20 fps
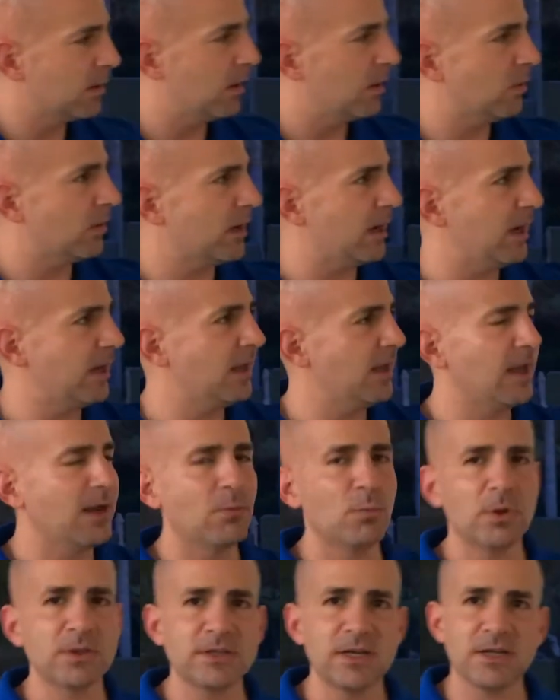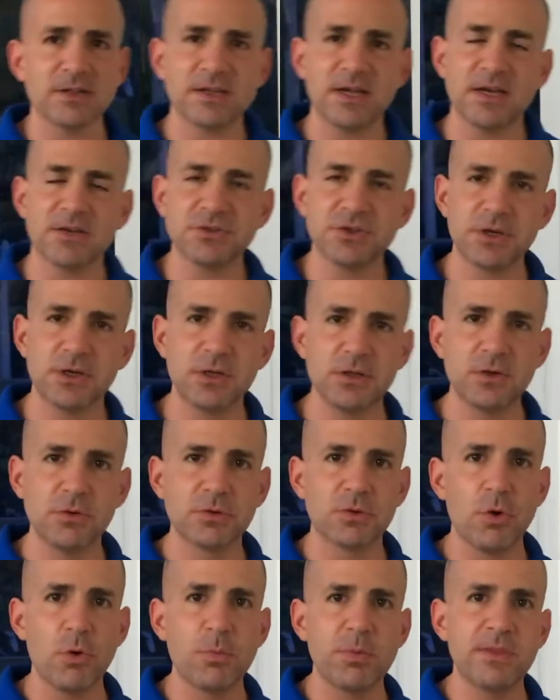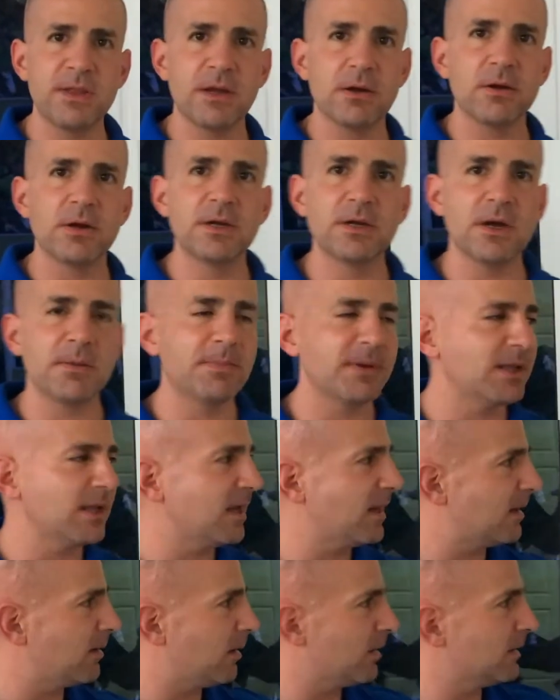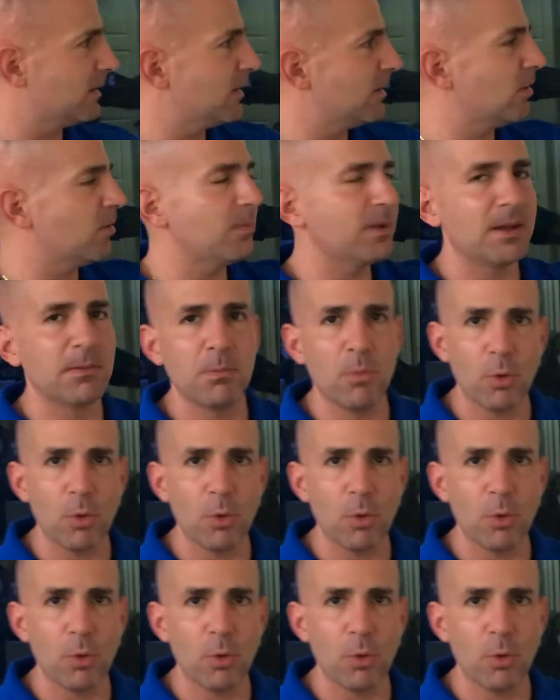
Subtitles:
Okay, and what that's actually going to do is open the area up and get a little bit